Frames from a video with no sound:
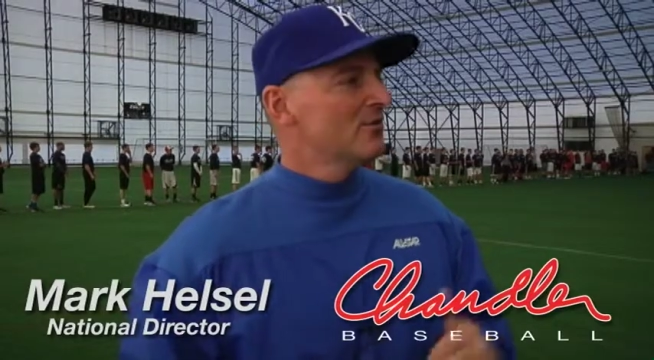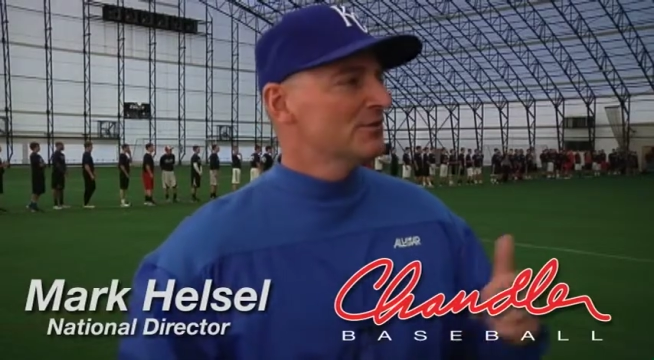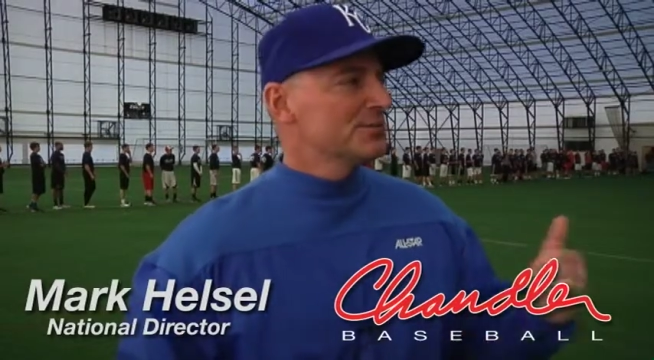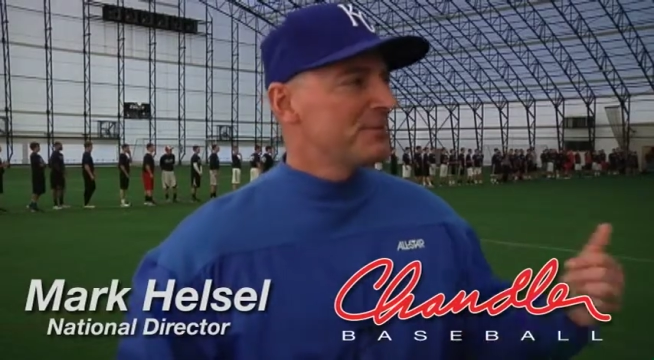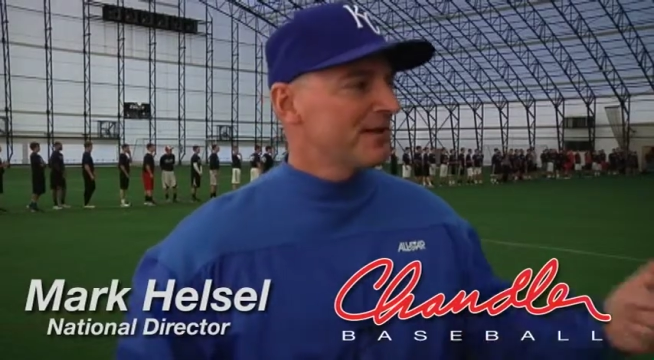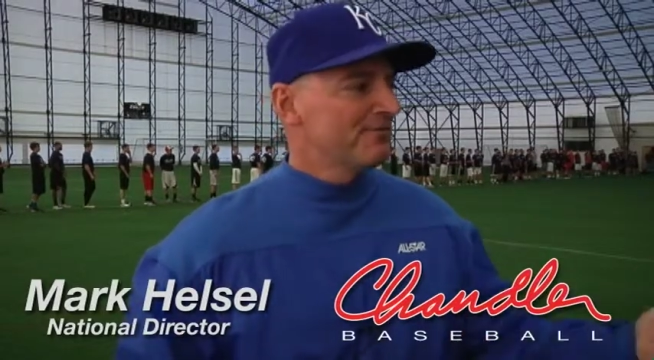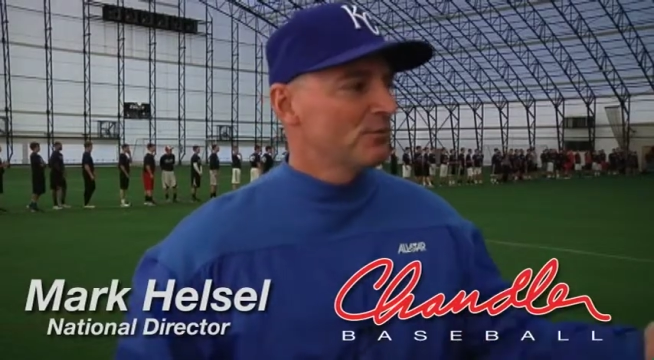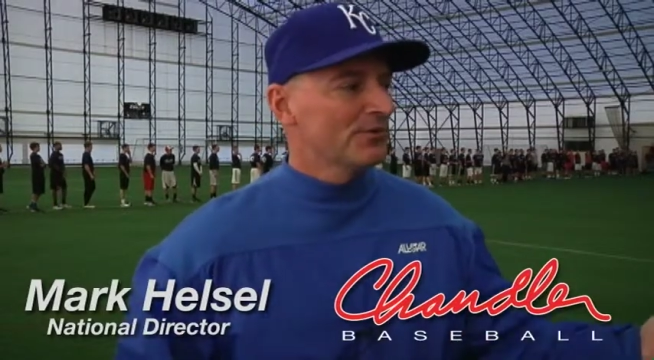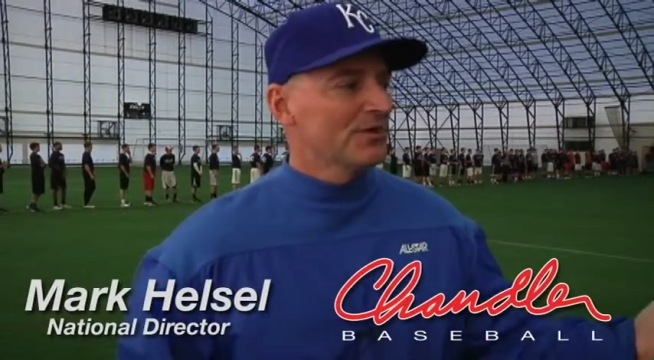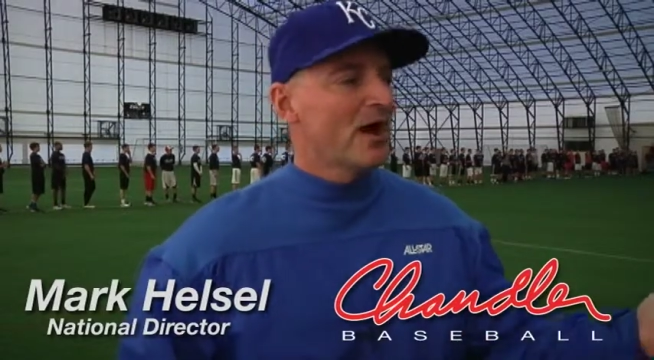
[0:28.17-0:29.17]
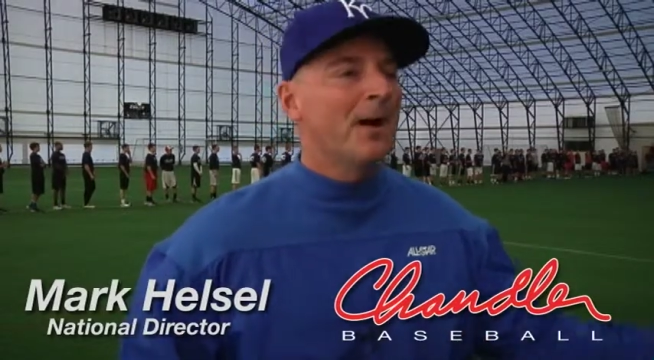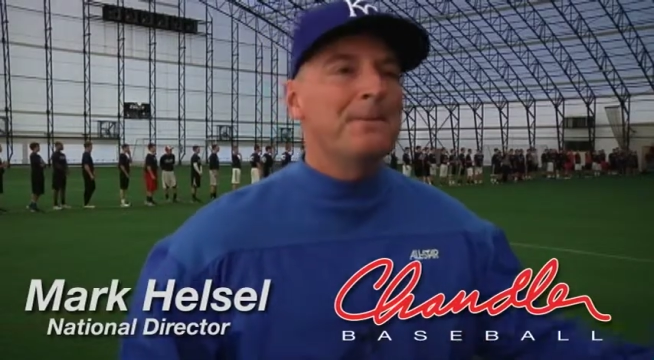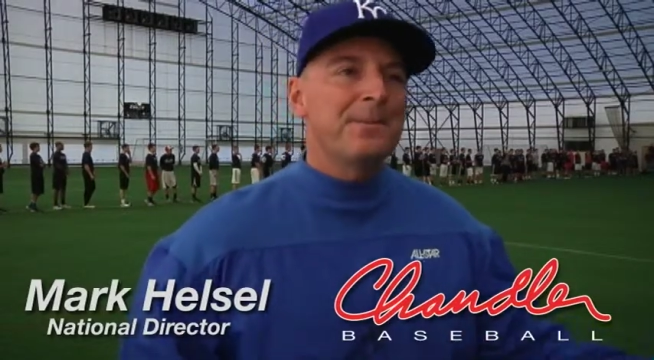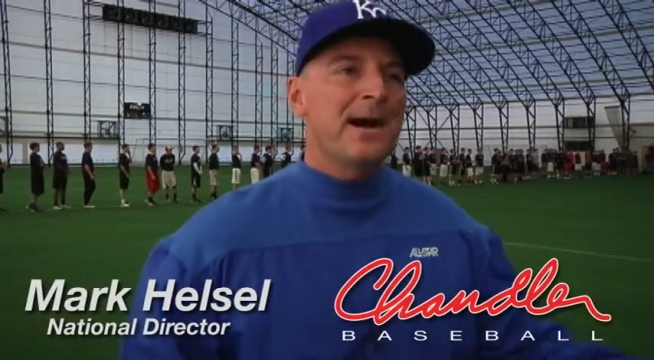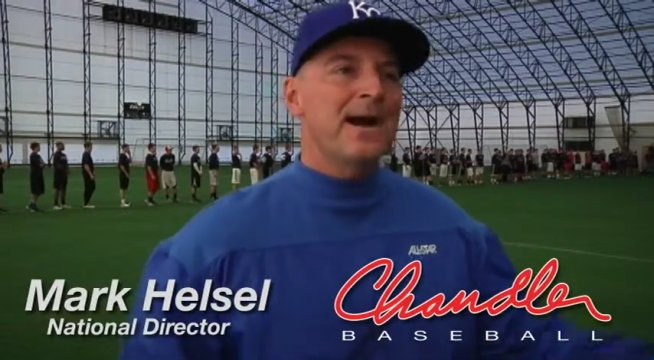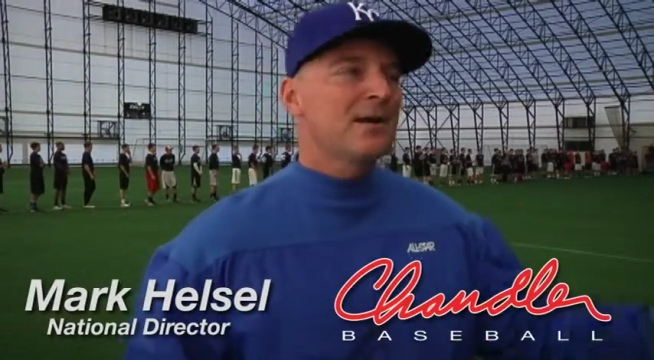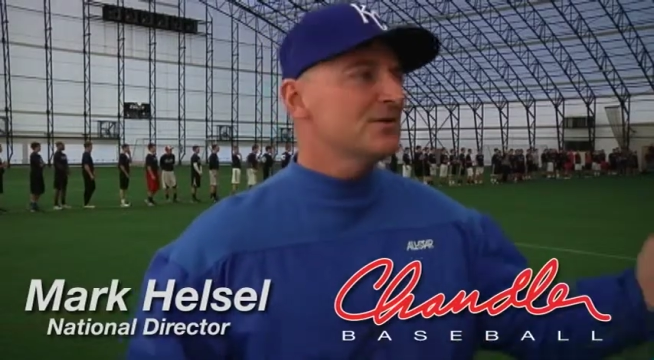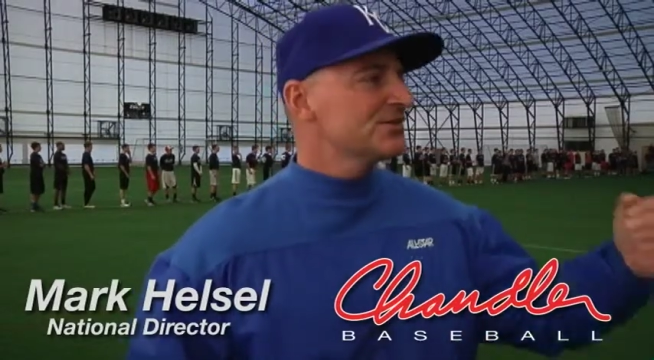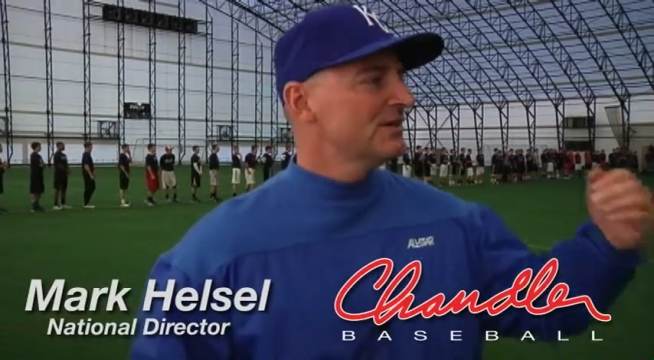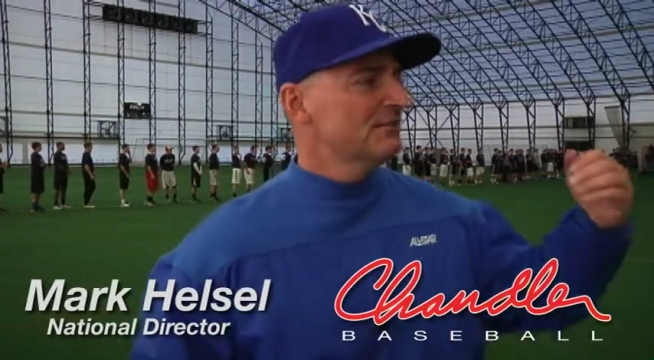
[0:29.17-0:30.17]
respect for the
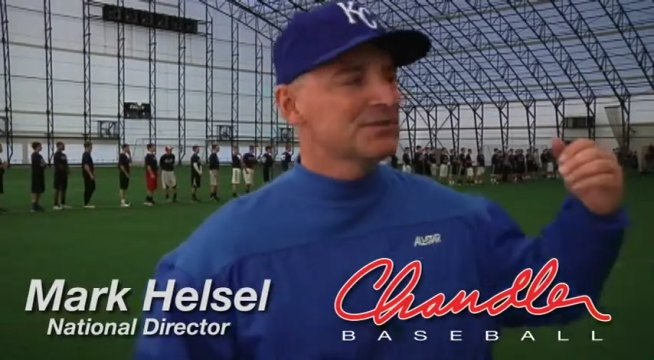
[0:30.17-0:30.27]
umpires,